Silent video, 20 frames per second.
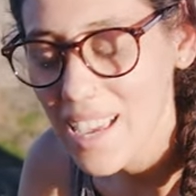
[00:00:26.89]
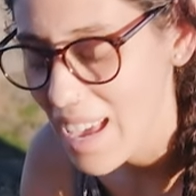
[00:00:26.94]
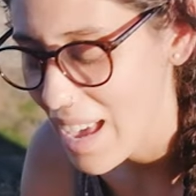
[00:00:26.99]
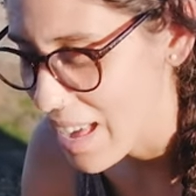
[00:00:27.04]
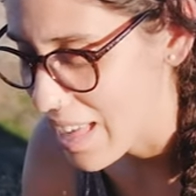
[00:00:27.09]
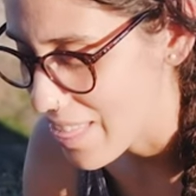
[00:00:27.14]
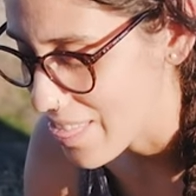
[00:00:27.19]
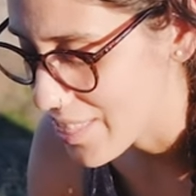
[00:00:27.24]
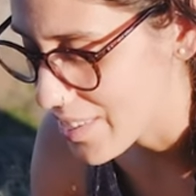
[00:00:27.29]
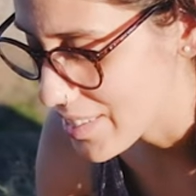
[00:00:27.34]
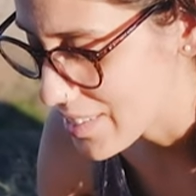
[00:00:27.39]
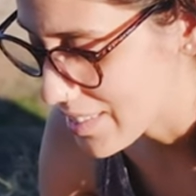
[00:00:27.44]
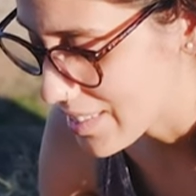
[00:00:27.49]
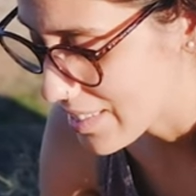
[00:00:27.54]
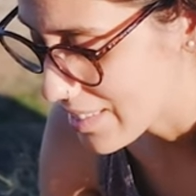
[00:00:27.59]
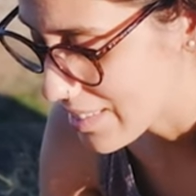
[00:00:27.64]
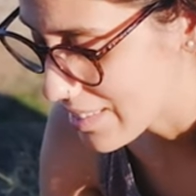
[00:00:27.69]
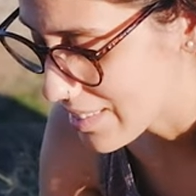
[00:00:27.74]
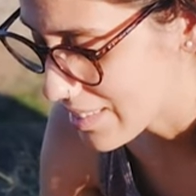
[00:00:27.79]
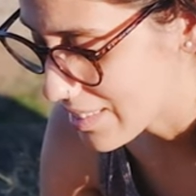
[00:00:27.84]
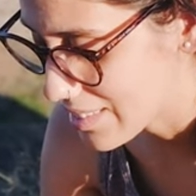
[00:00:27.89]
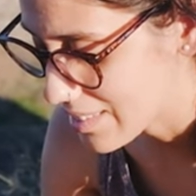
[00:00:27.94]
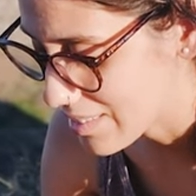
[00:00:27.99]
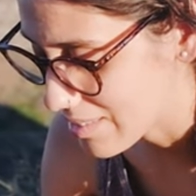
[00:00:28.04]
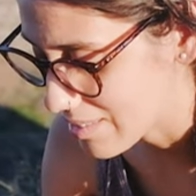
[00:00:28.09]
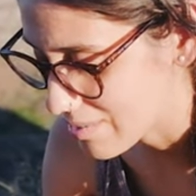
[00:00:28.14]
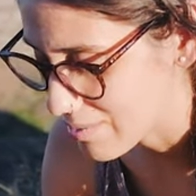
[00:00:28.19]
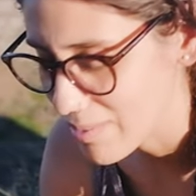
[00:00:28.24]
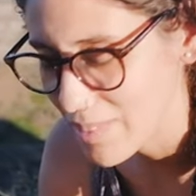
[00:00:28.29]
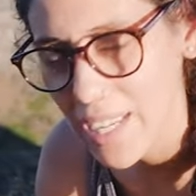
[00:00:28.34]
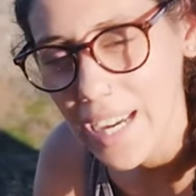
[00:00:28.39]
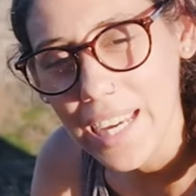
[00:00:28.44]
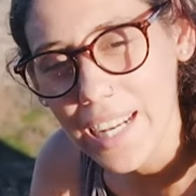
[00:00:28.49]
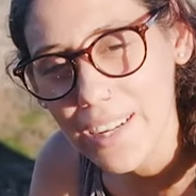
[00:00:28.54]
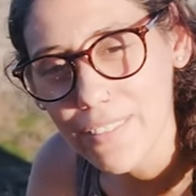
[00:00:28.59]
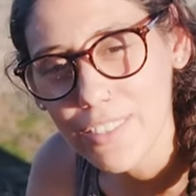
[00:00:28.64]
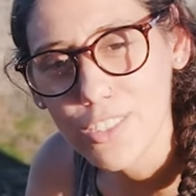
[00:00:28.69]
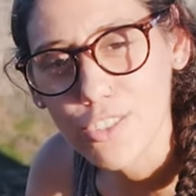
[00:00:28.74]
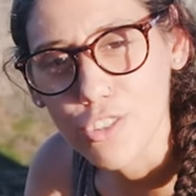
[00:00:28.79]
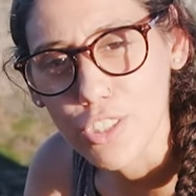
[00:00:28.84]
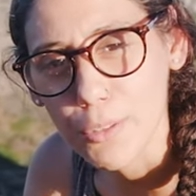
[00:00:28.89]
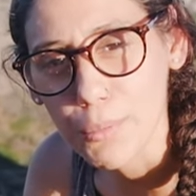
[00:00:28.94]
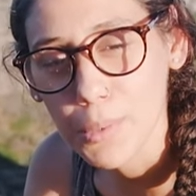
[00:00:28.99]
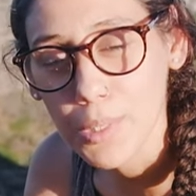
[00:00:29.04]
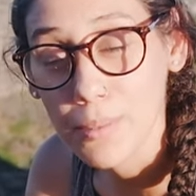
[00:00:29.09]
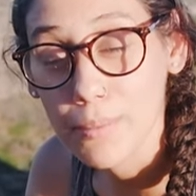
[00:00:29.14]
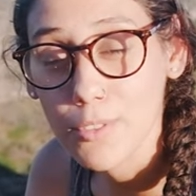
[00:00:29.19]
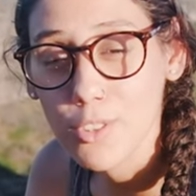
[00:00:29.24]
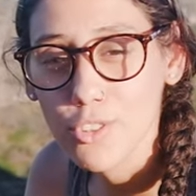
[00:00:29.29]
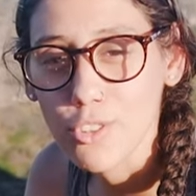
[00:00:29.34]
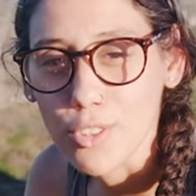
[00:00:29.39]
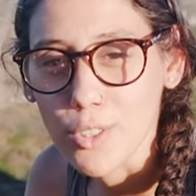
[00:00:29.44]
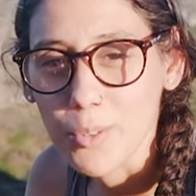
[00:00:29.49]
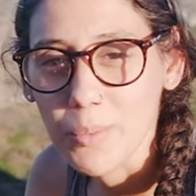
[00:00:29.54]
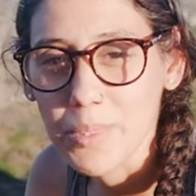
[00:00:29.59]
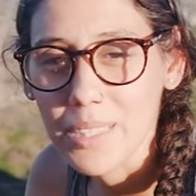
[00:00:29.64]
And this is kind of a dream come true